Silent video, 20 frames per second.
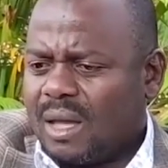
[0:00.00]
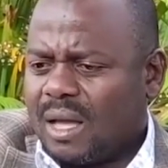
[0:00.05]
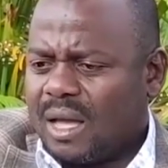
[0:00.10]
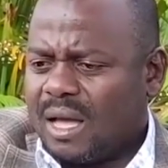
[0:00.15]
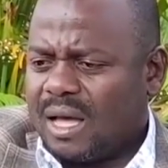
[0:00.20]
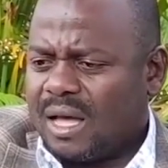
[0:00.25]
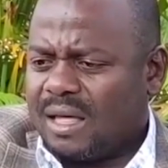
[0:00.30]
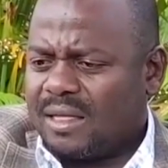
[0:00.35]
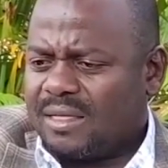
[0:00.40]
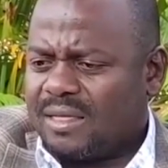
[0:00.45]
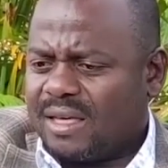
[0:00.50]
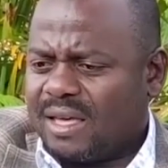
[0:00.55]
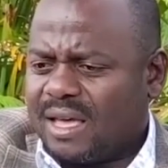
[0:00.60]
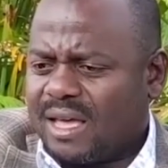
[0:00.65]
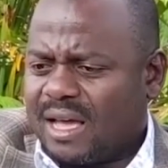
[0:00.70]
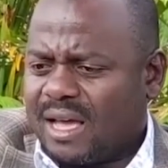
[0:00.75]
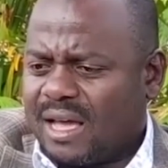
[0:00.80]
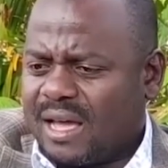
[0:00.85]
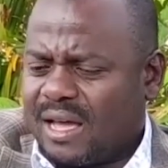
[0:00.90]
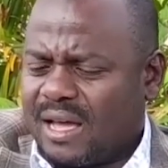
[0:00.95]
Uh,
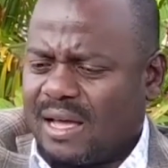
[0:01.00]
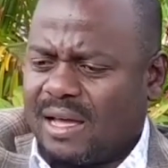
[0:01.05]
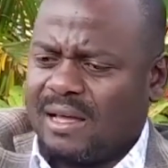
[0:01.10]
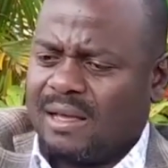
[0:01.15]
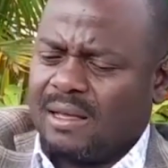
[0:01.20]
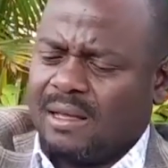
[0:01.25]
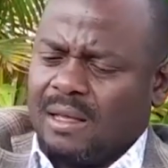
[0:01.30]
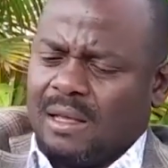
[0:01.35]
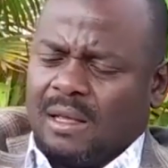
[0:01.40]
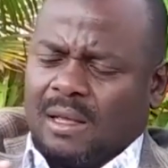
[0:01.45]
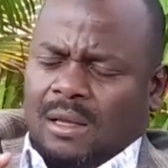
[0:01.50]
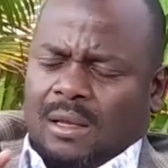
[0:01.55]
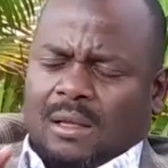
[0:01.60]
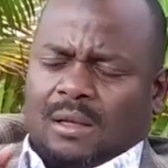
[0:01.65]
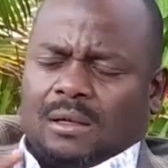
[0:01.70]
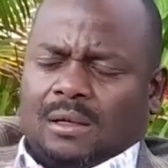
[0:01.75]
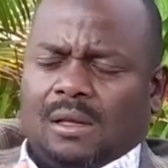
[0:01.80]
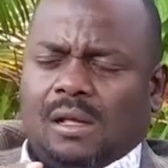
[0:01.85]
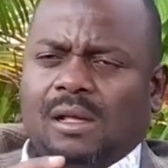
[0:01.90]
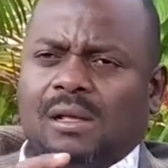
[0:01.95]
they are,
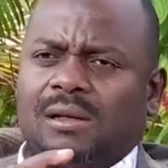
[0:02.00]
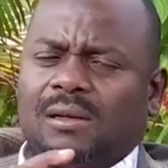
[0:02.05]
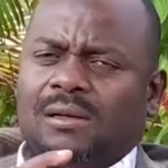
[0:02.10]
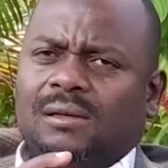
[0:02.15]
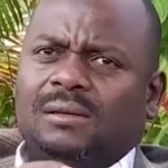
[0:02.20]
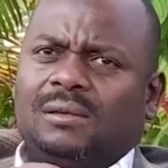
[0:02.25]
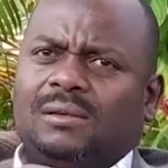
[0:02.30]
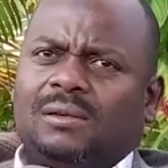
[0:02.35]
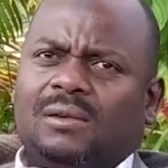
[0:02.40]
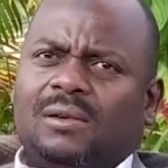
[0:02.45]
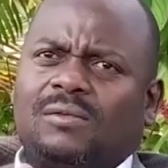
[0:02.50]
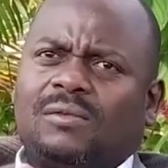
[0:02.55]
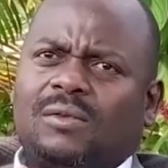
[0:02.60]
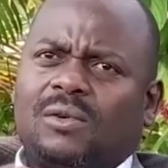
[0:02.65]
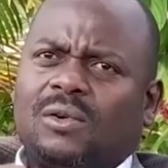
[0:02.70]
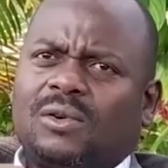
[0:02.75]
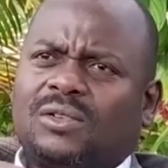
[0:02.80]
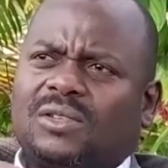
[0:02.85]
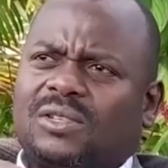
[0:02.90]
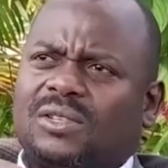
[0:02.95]

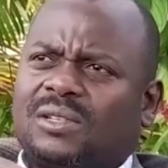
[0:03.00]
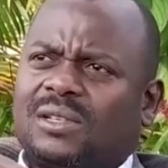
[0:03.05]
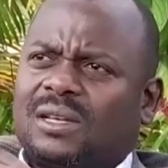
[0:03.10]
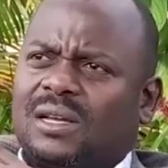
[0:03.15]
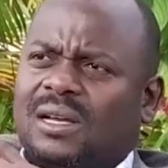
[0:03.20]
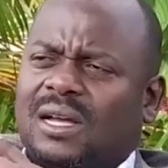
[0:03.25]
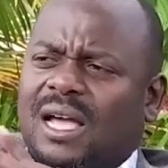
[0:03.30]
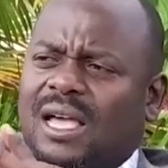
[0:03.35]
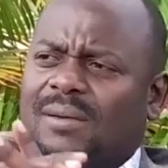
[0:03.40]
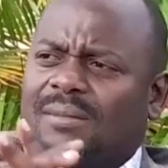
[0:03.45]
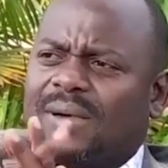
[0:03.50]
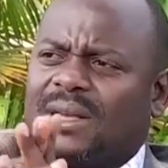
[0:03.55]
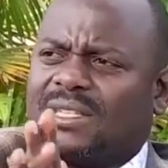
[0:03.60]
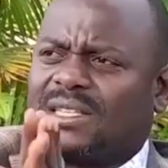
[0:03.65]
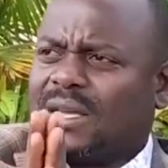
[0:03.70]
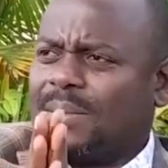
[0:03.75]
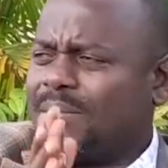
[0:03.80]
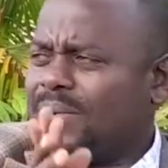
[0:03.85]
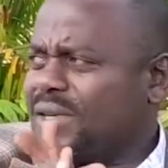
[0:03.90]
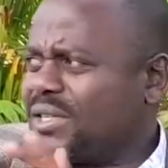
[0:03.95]
of course, I
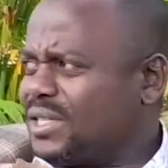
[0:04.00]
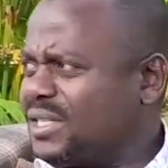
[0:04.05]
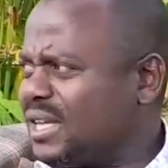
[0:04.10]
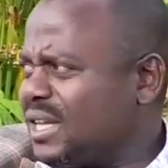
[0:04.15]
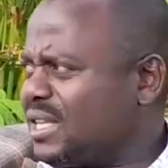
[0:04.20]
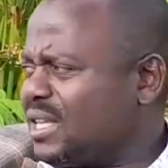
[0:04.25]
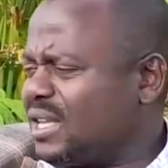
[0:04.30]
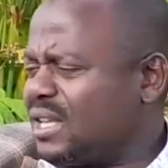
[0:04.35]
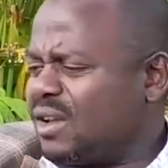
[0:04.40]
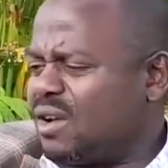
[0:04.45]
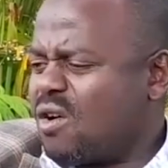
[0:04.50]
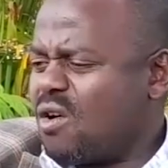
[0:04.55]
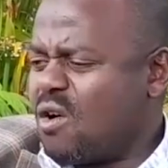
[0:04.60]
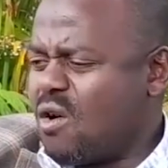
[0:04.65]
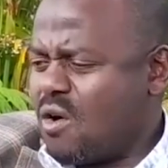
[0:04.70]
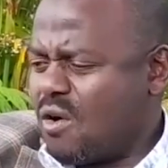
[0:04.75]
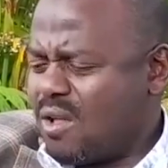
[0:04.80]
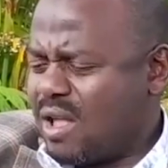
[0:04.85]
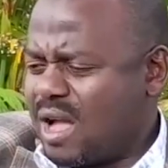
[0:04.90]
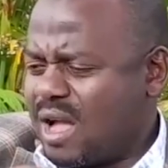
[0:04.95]
must appreciate
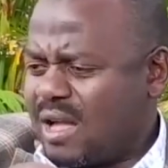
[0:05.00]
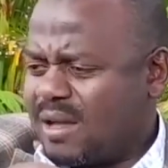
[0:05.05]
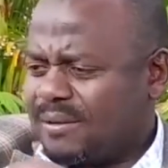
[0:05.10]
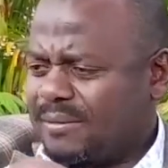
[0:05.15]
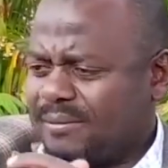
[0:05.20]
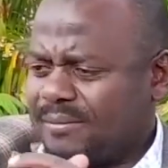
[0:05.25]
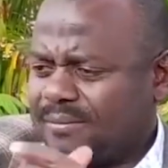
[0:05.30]
Ngora.